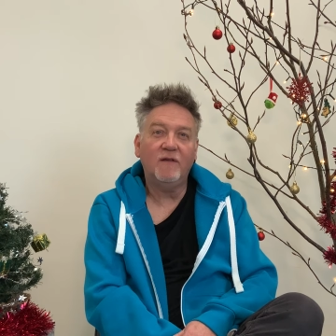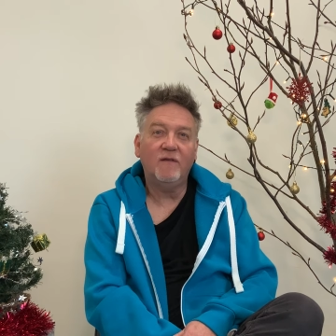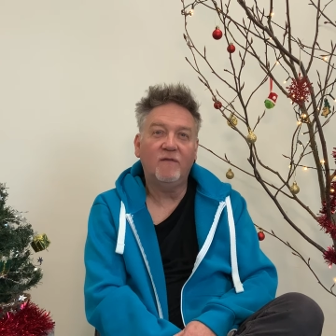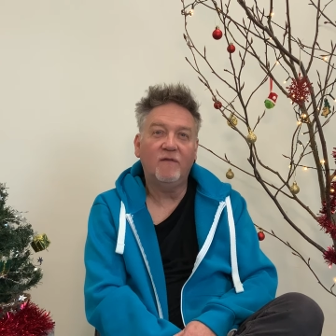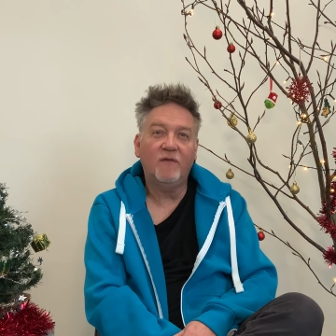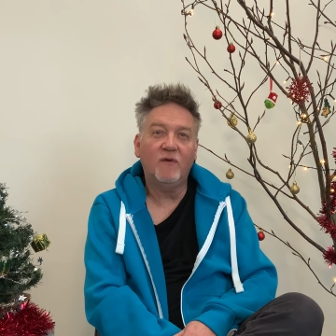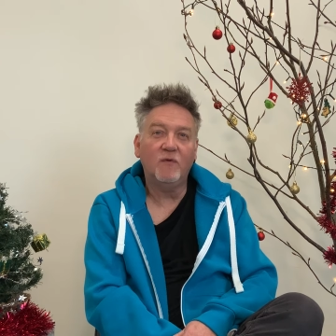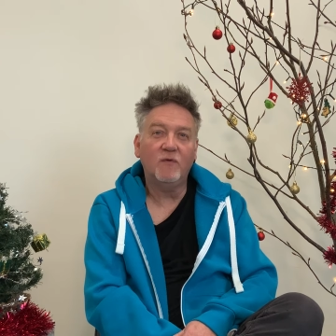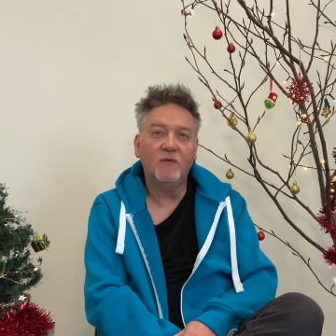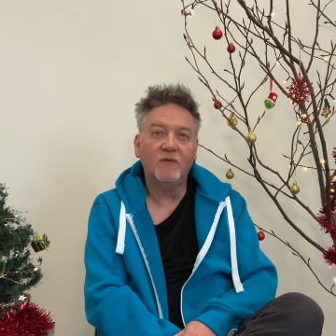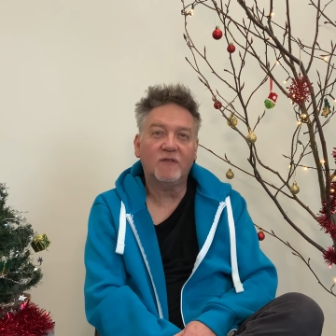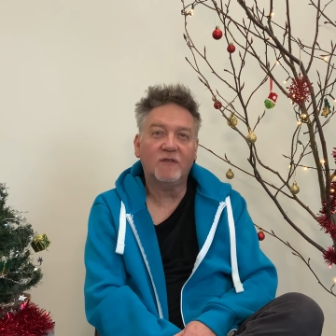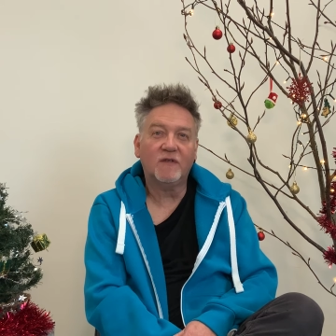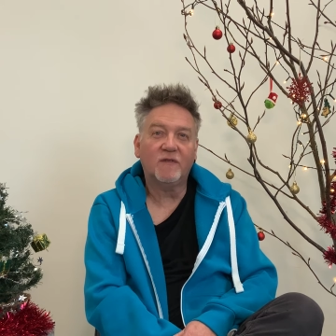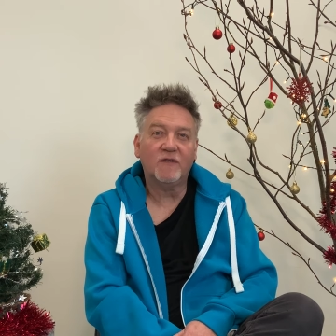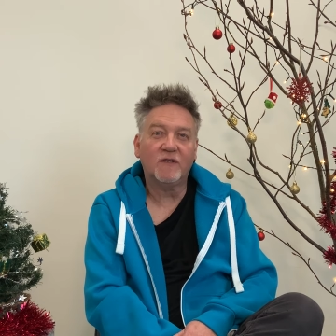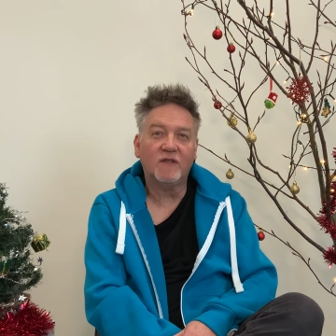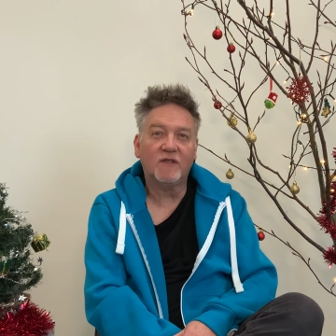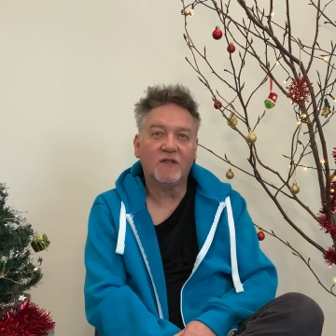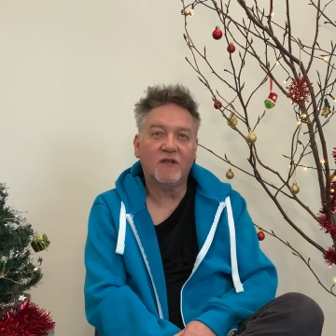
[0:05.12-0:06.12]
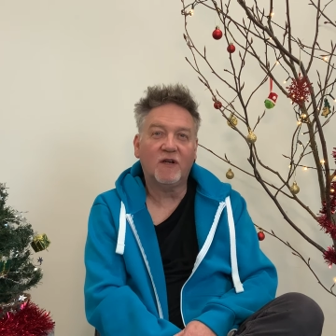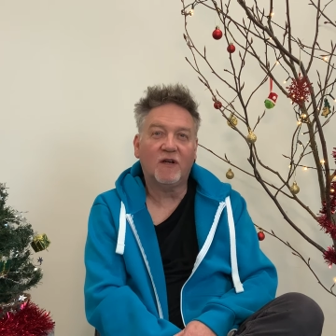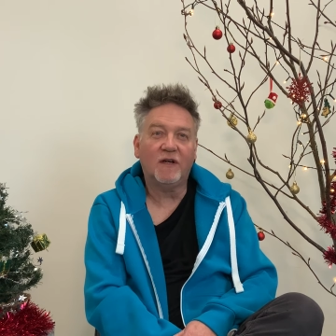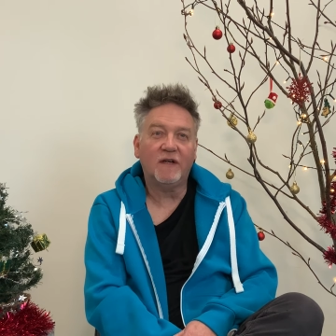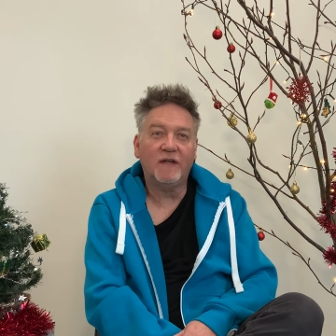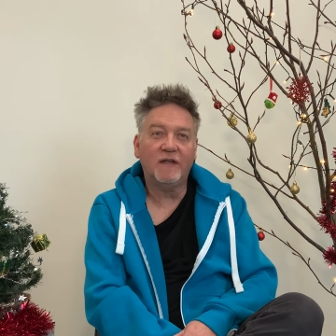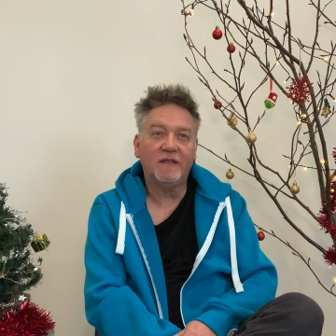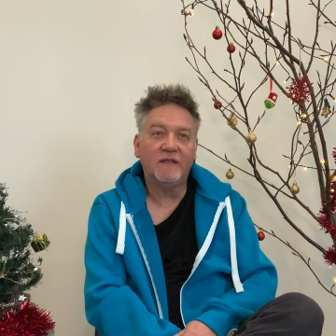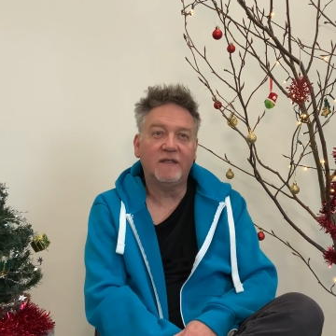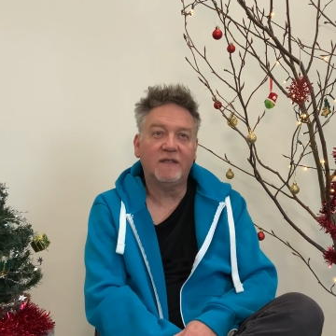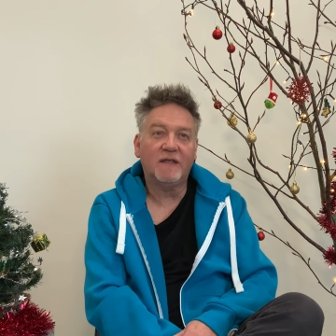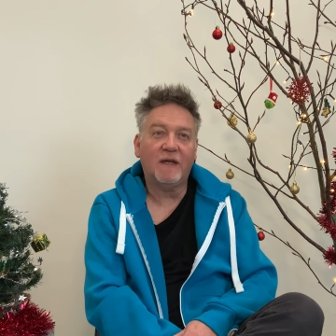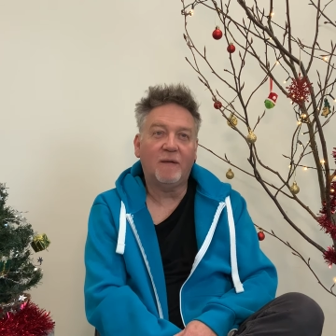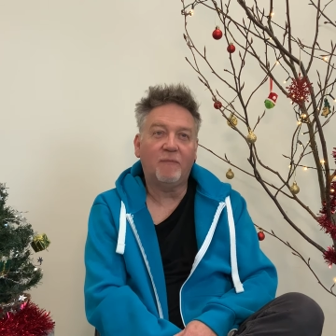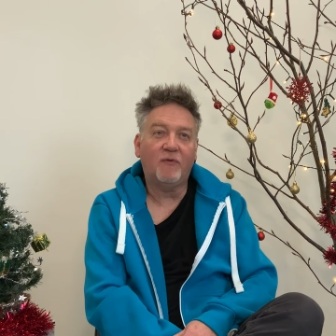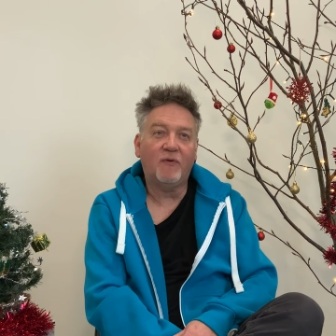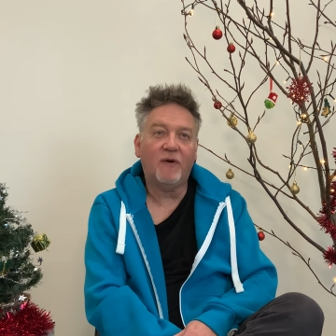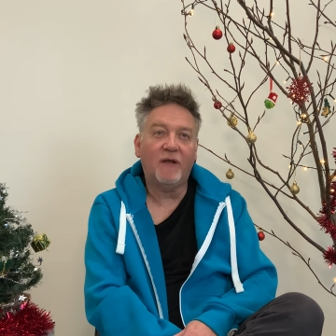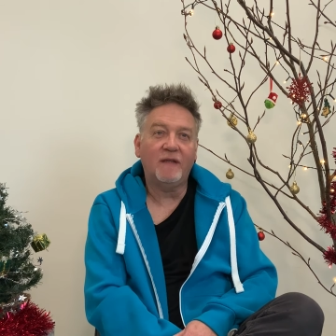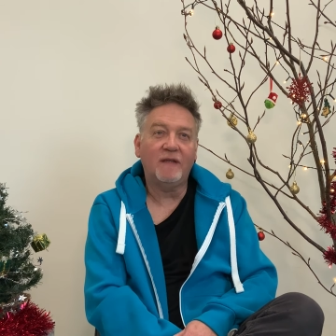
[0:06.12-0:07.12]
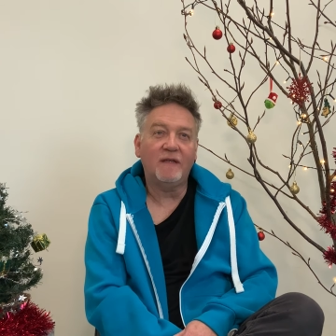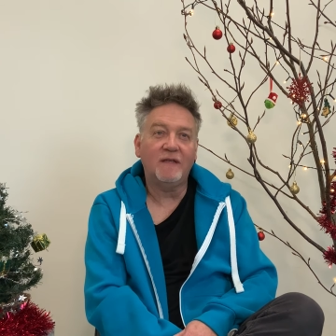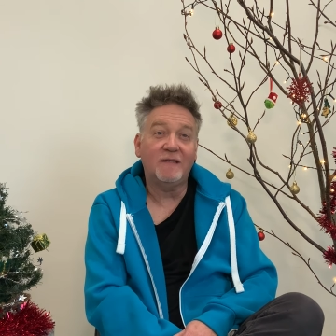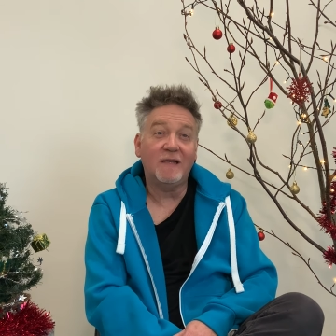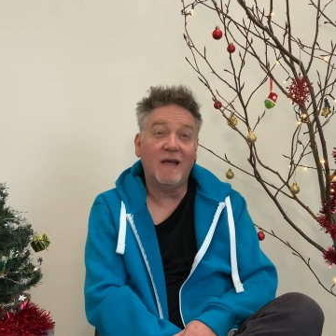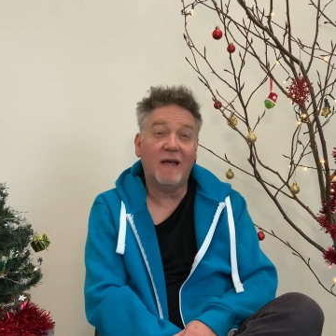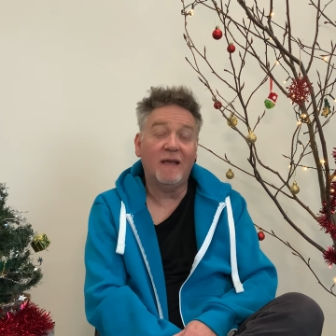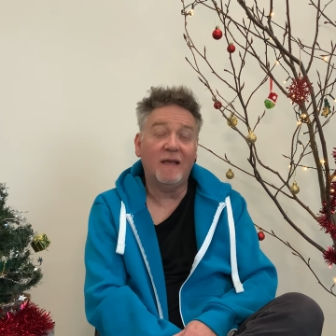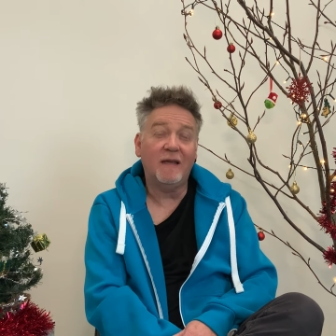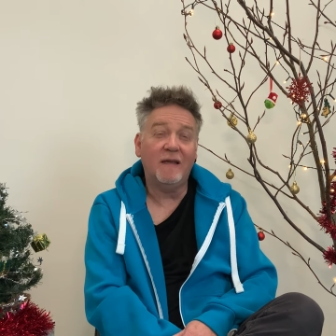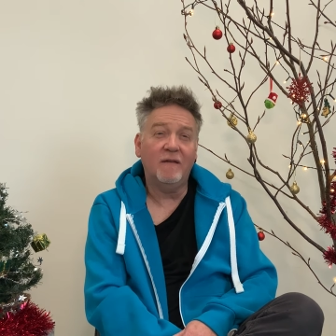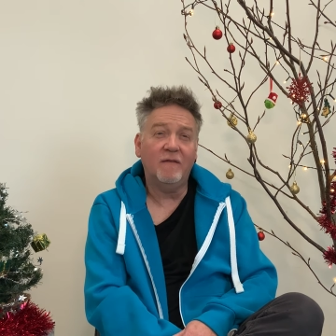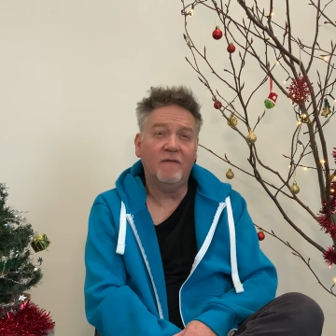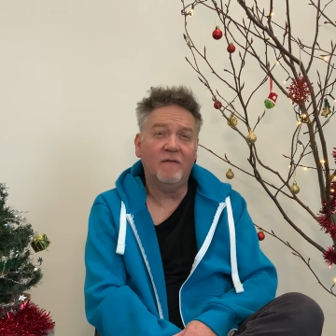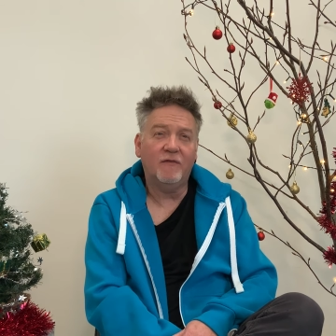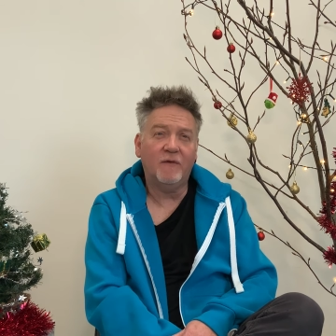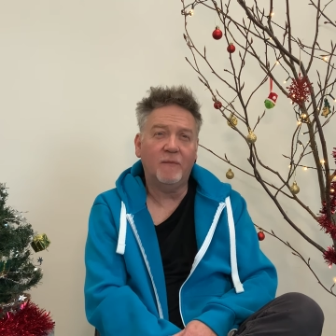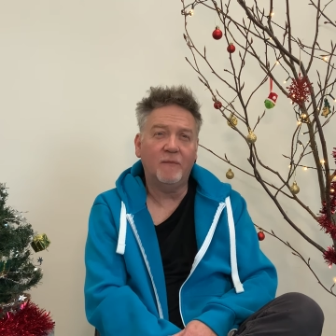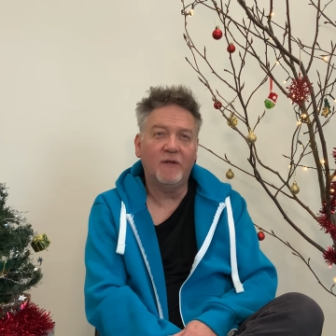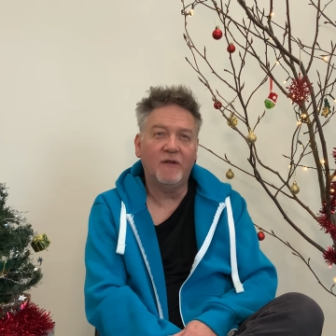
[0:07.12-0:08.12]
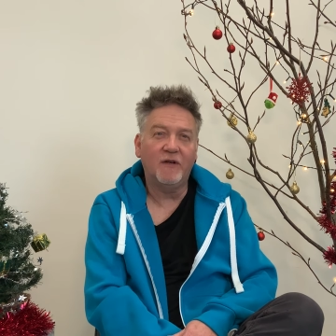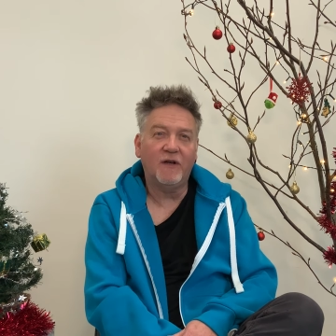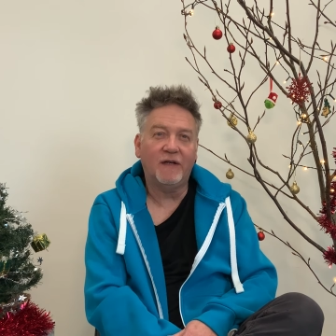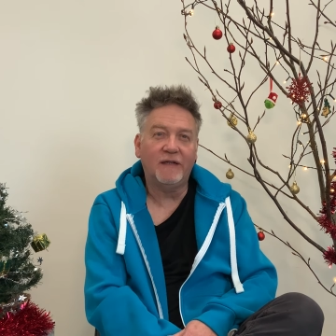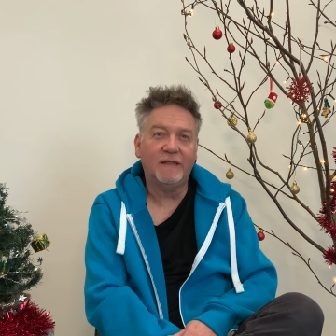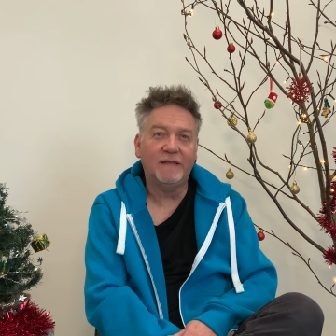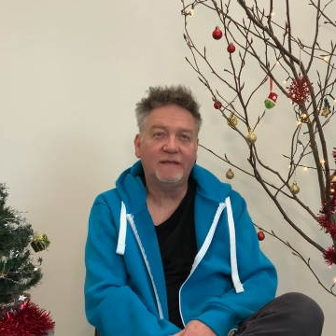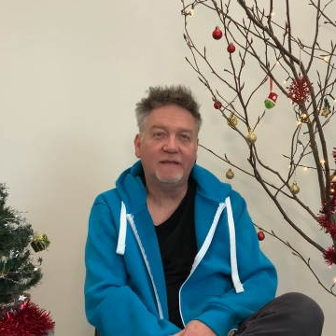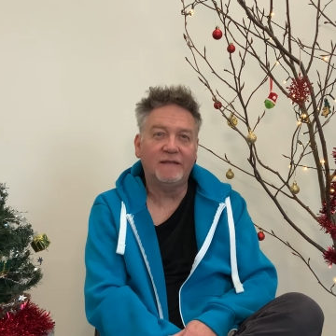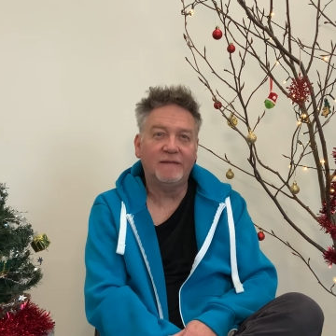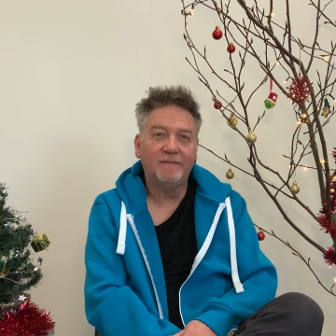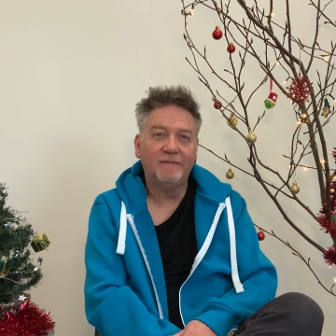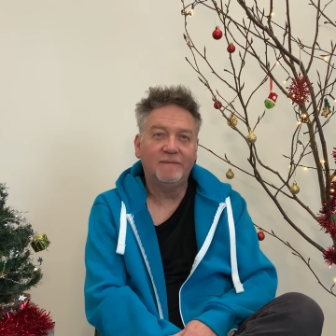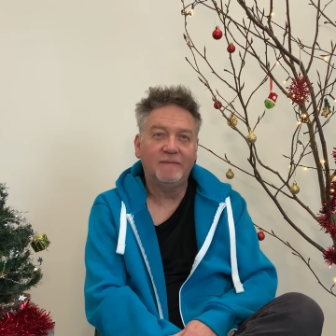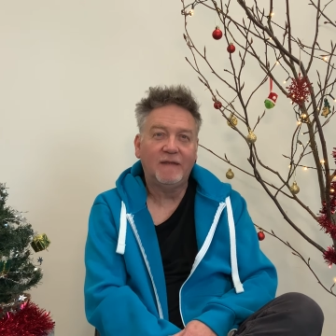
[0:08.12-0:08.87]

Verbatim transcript: vaults of the sky to separate the day from the night,